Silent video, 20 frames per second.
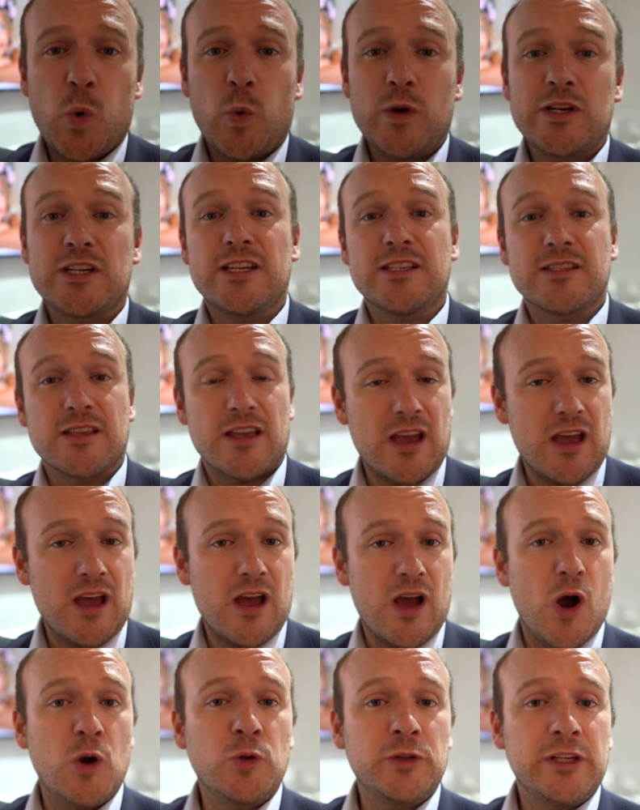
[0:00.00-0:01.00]
which is
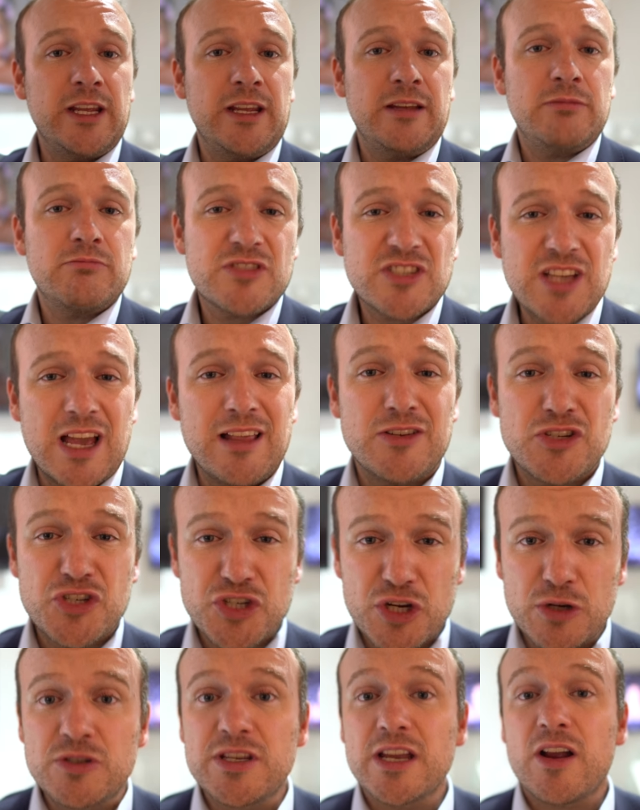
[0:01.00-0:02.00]
the only silent
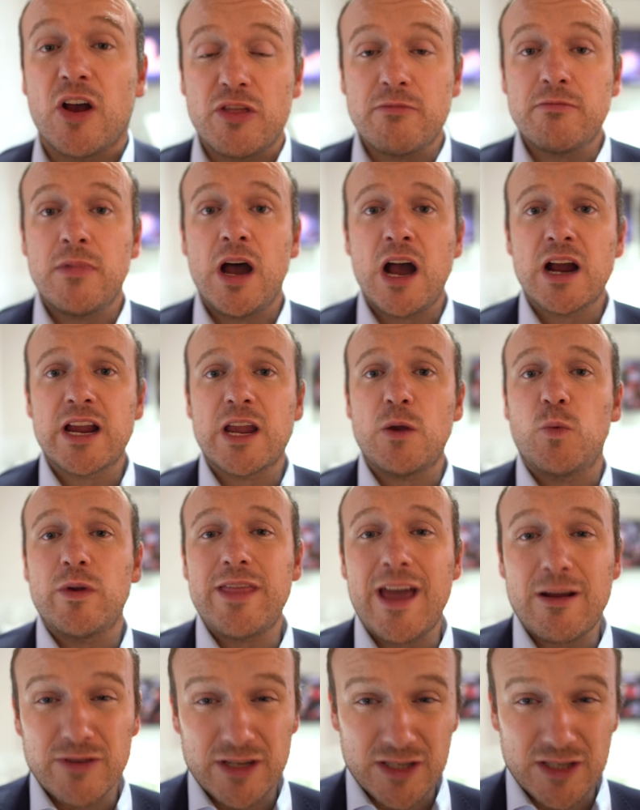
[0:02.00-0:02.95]
shooting on the market without